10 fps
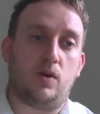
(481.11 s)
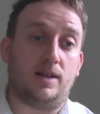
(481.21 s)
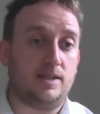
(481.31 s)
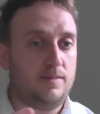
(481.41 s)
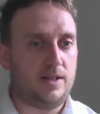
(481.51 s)

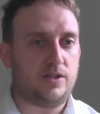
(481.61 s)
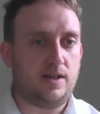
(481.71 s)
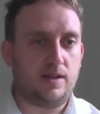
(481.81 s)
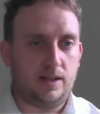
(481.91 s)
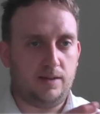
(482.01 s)
didn't mention
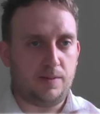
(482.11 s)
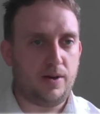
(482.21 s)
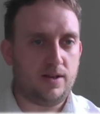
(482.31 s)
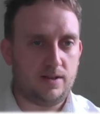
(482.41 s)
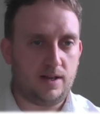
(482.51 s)
in the
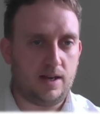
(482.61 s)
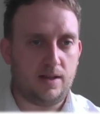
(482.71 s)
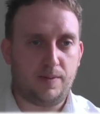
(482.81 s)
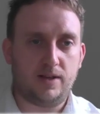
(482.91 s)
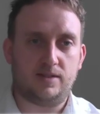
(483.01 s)

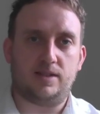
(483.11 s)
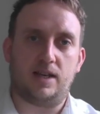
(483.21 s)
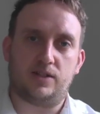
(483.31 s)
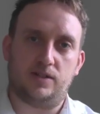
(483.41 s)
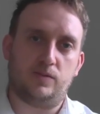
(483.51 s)
person
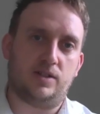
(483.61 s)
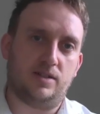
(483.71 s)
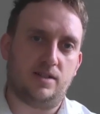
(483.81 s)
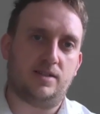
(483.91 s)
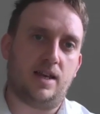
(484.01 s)
section, which
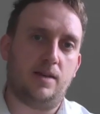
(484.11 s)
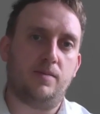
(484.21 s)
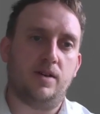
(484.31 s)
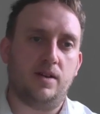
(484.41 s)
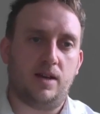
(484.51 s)
is the same,